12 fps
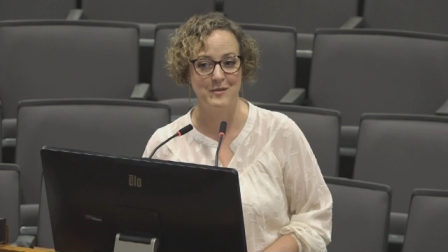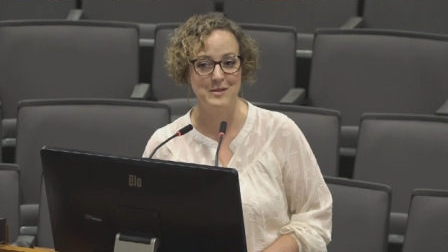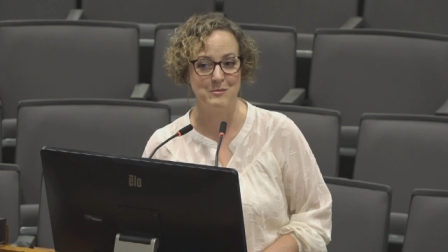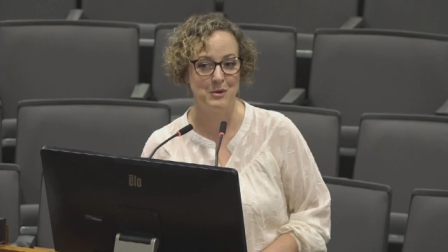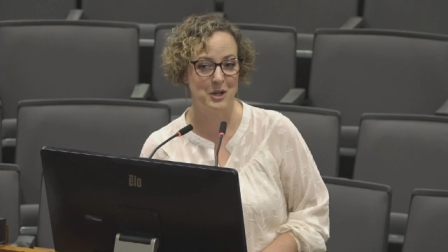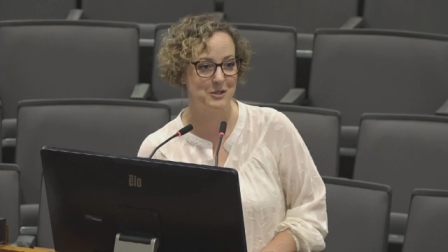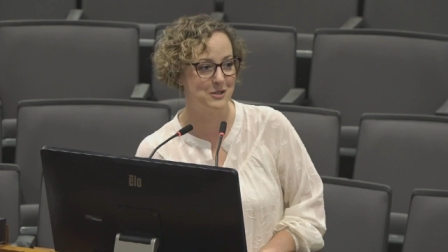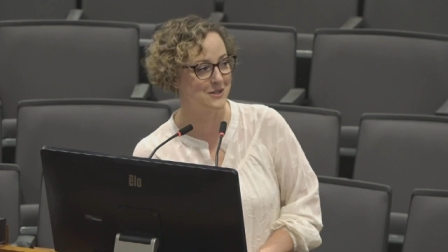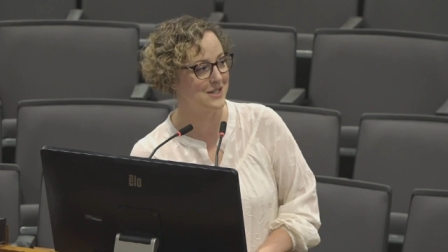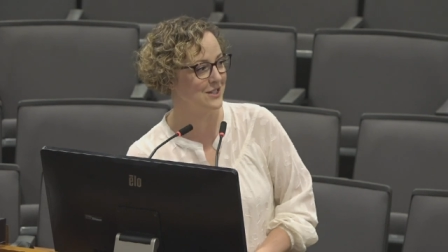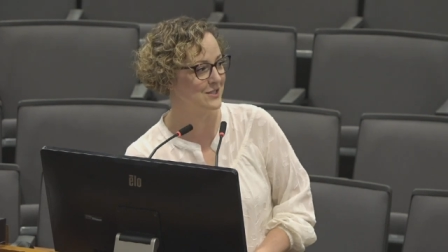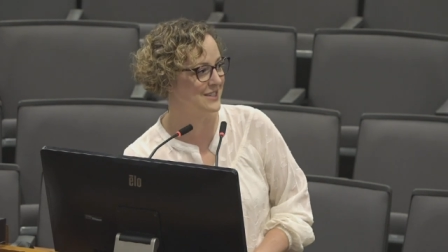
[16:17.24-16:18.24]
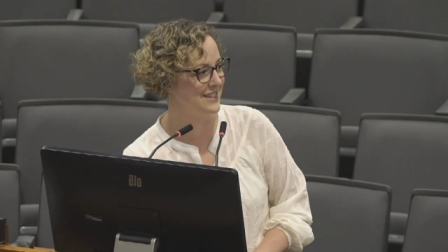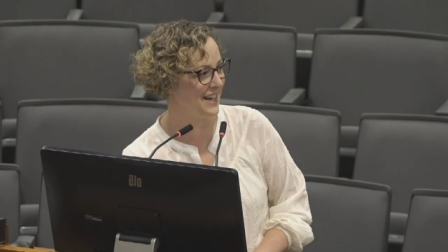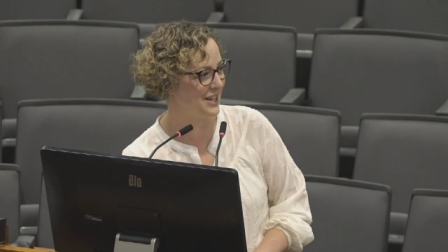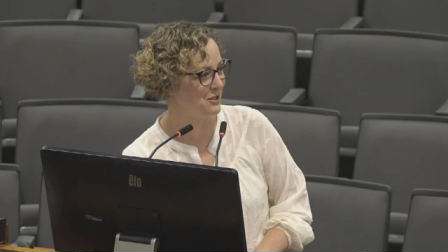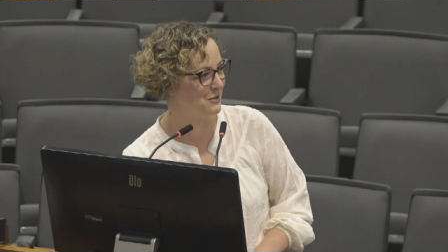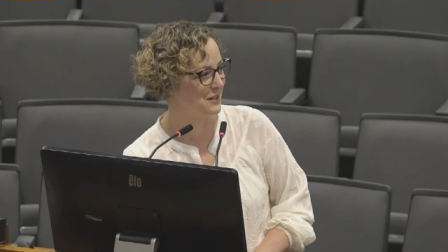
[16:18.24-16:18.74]
some partners here
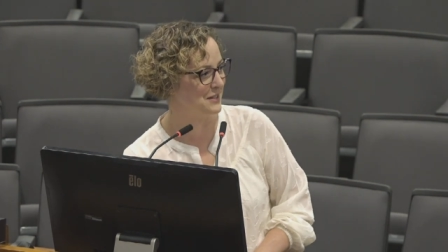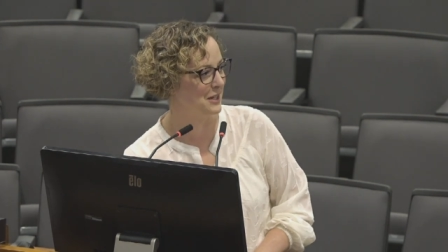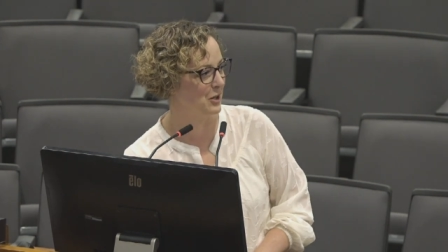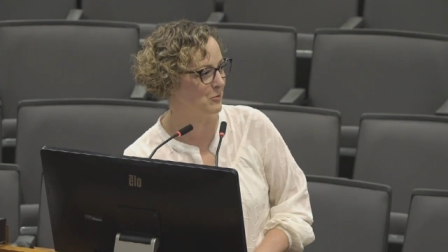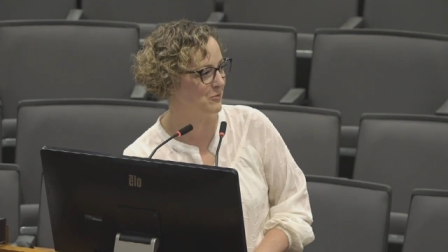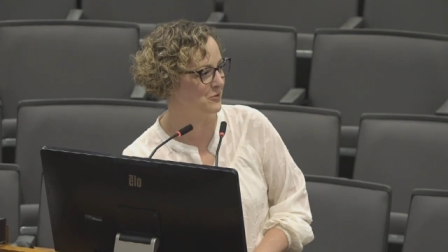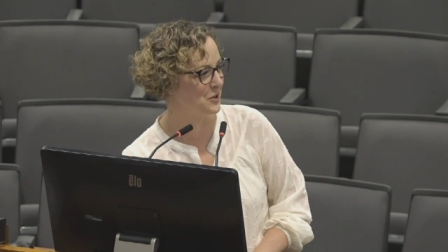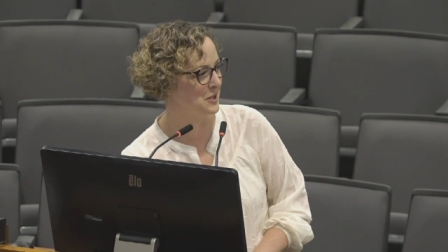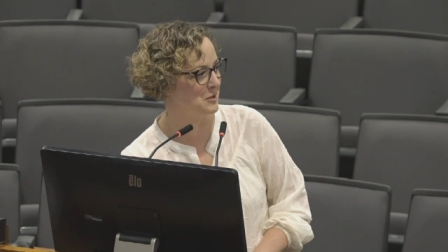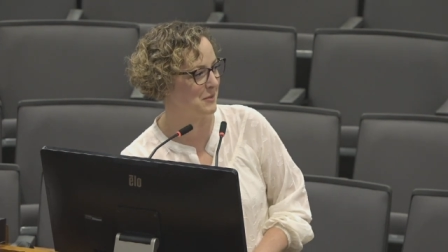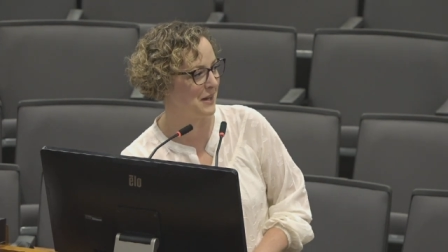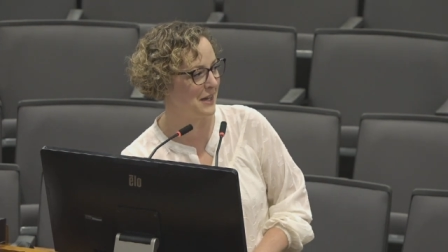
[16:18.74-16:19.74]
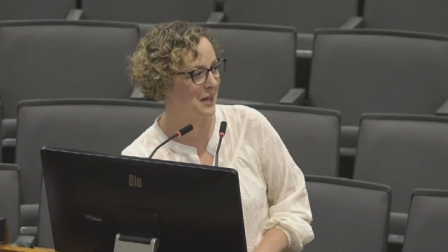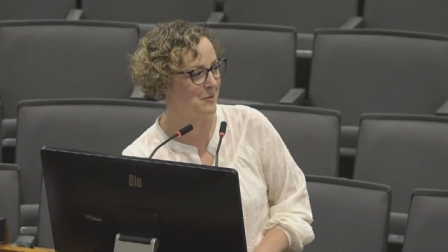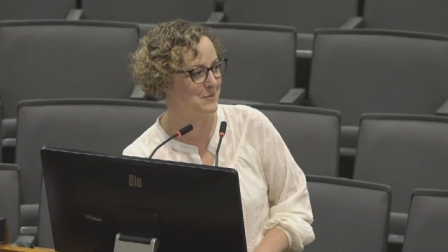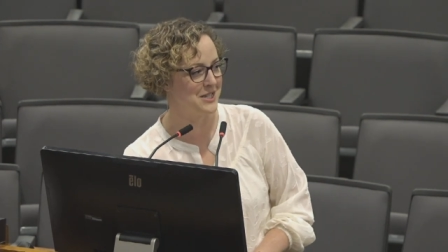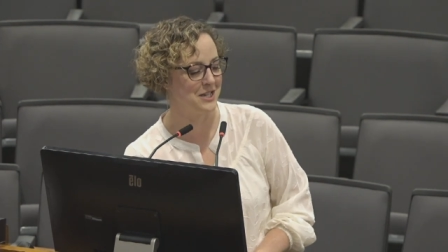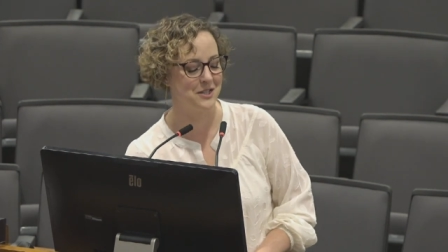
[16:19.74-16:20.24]
today who can help fill in my
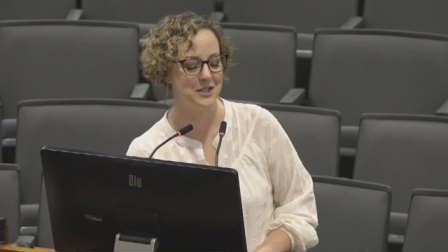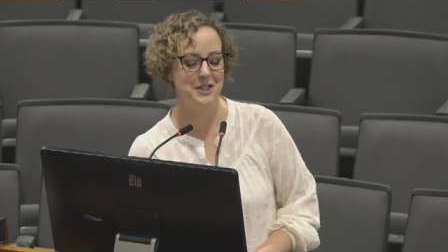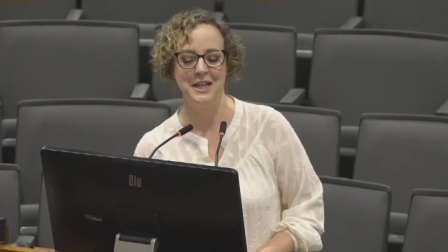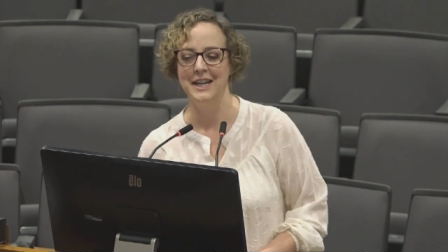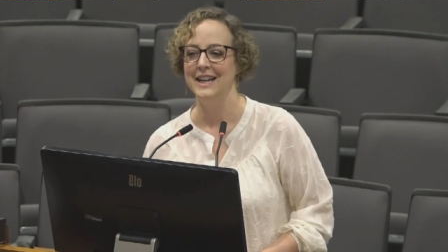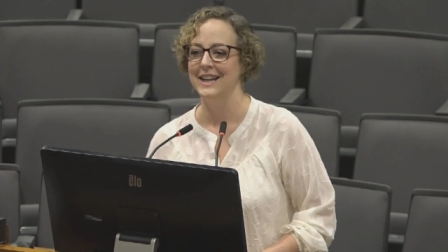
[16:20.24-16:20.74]
gaps here.